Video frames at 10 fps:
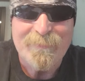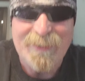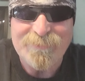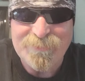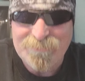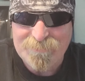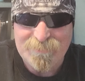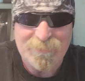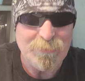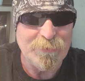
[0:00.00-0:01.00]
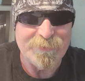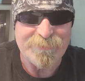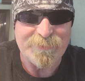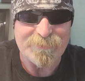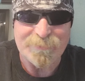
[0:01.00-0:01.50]
it's just cool to
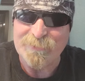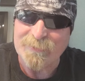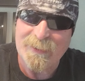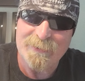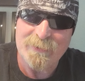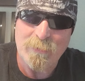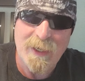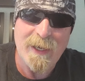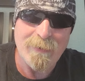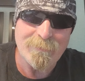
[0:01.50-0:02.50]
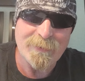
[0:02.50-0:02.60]
sit there and look down and go, wow,